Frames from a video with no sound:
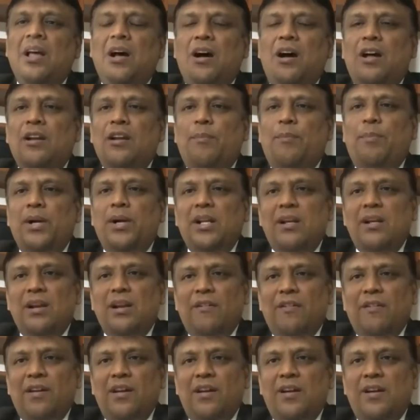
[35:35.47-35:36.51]
on a
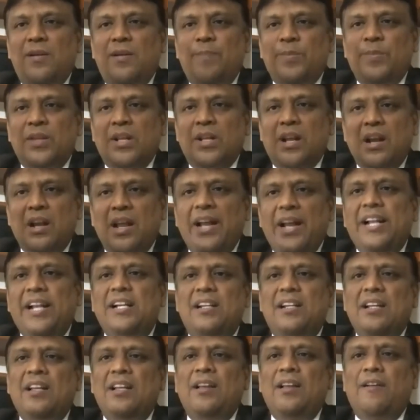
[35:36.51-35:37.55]
particular um,
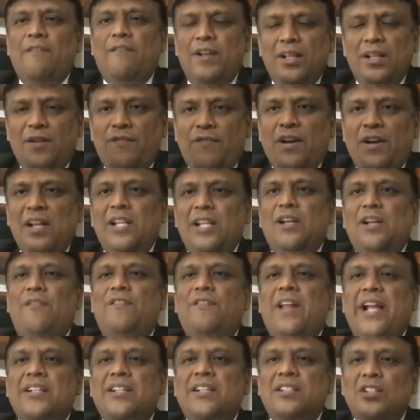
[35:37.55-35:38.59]
client by the filing
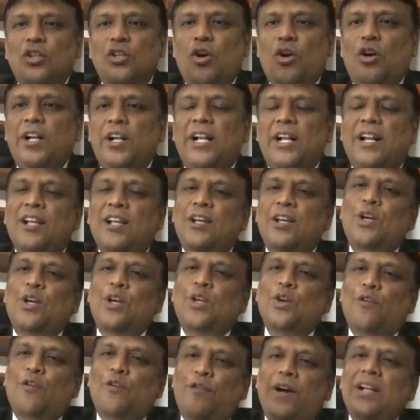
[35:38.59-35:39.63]
of tax and audit,
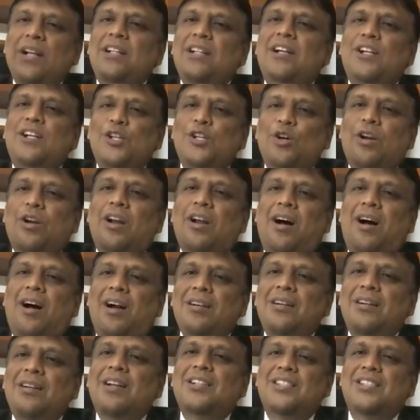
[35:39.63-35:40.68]
you find that you're
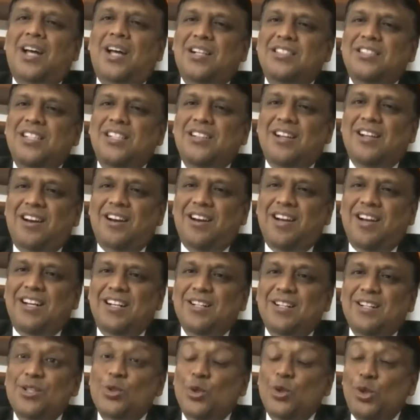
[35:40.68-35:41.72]
undercharging the
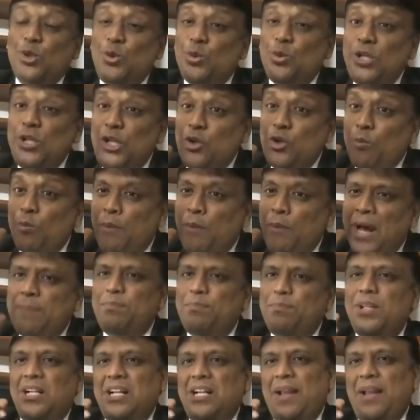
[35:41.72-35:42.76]
client. So you need to
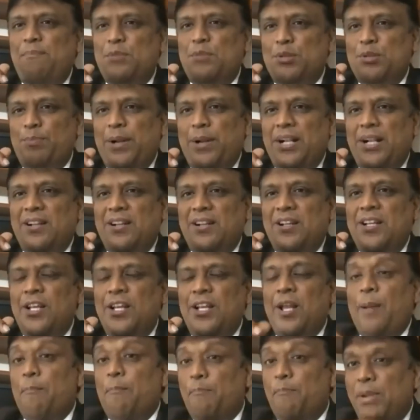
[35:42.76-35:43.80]
map the time spent.
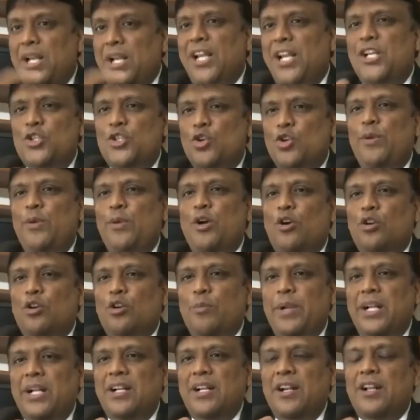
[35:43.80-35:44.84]
Billing should be
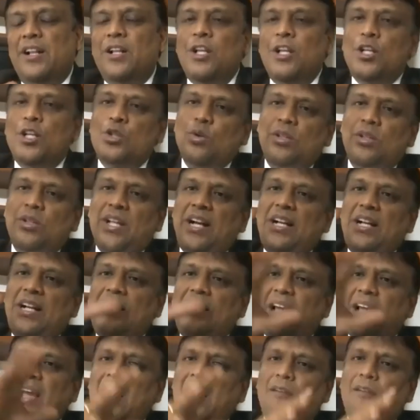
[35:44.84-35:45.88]
automated. So the
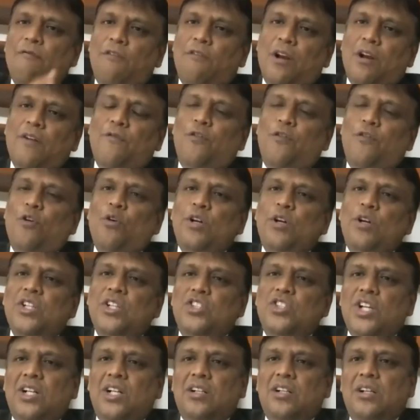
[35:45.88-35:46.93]
entire workflow in
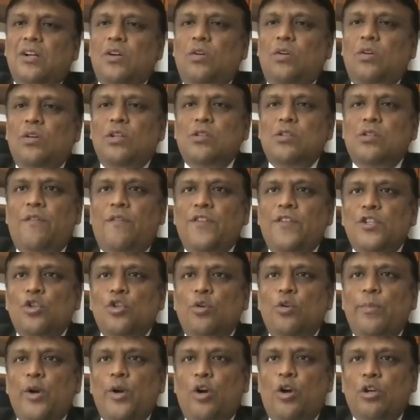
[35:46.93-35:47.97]
the Chartered Accountants office
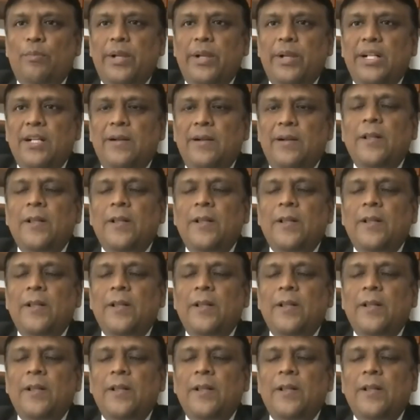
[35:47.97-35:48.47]
should be automated.